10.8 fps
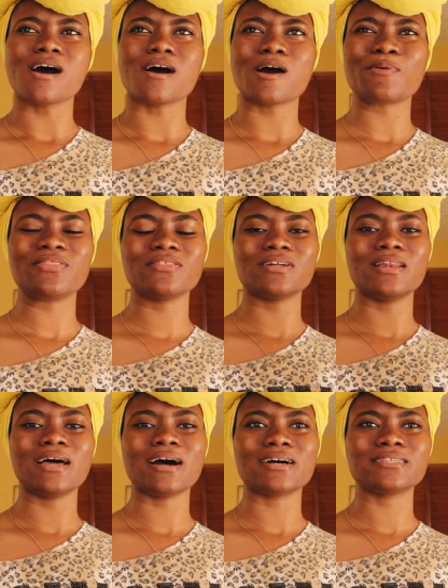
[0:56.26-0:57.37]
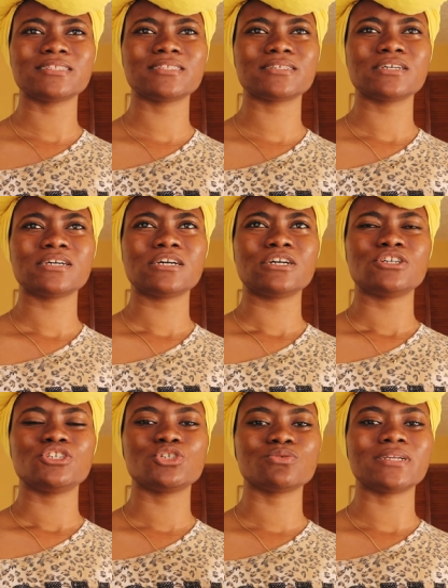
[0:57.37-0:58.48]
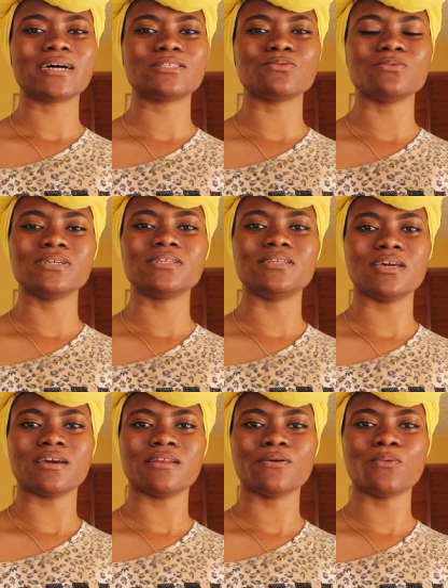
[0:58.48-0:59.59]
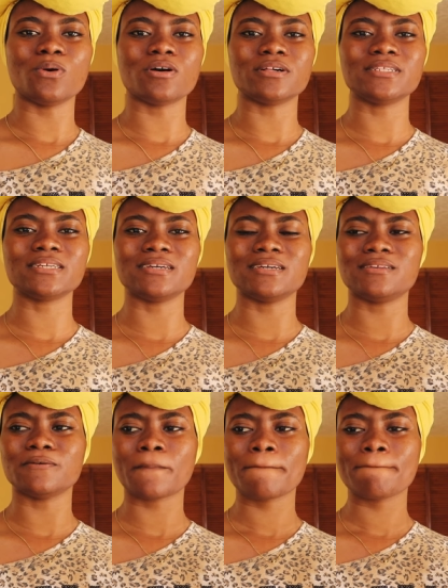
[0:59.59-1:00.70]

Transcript: Um, I think the last shoot that we did was in